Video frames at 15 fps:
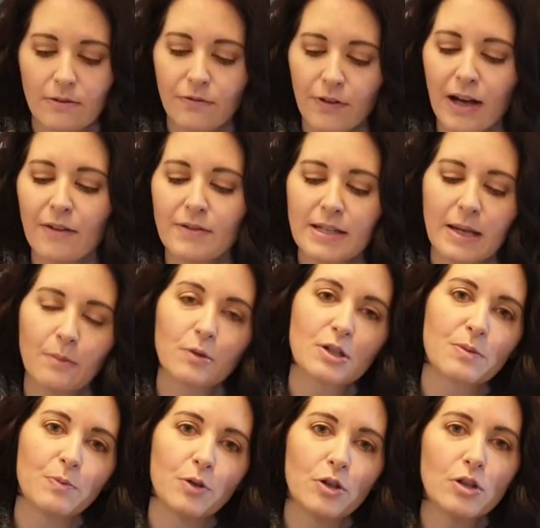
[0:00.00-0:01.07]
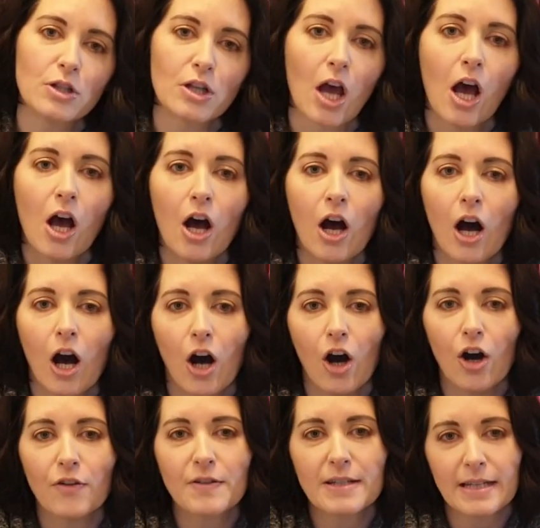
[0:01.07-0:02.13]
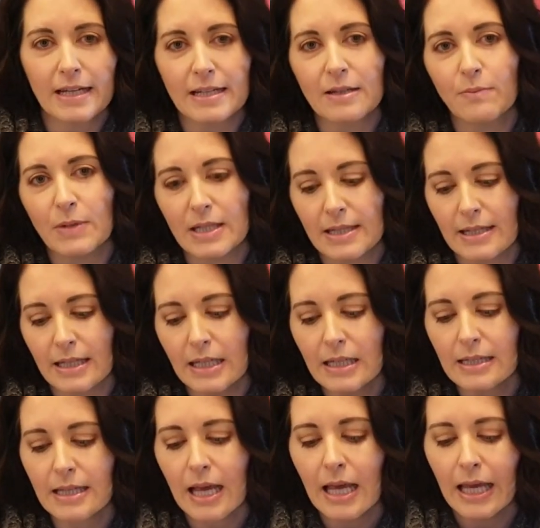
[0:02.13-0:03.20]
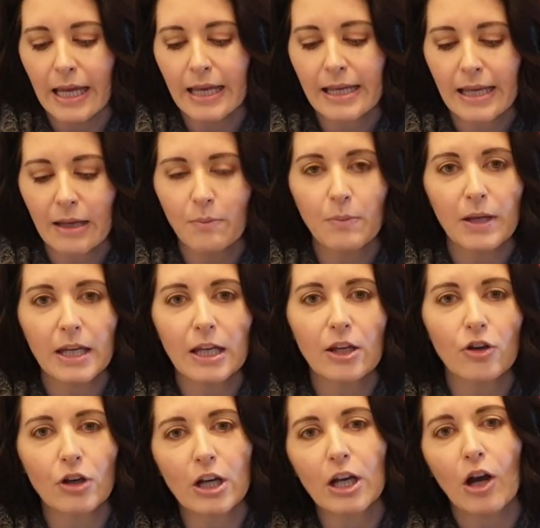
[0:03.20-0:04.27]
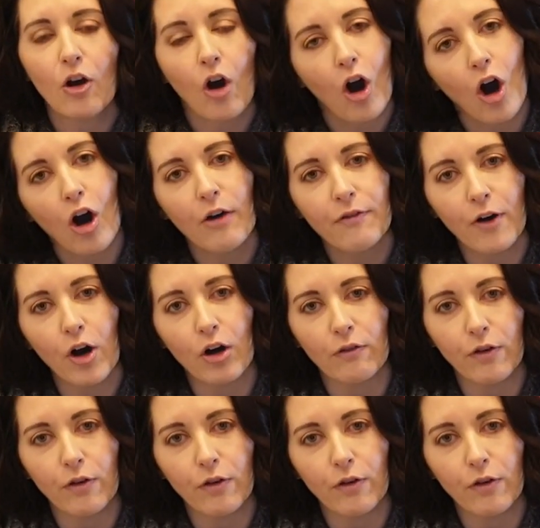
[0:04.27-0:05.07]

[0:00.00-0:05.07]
5 tablespoons of sesame seeds. It can be, you can go half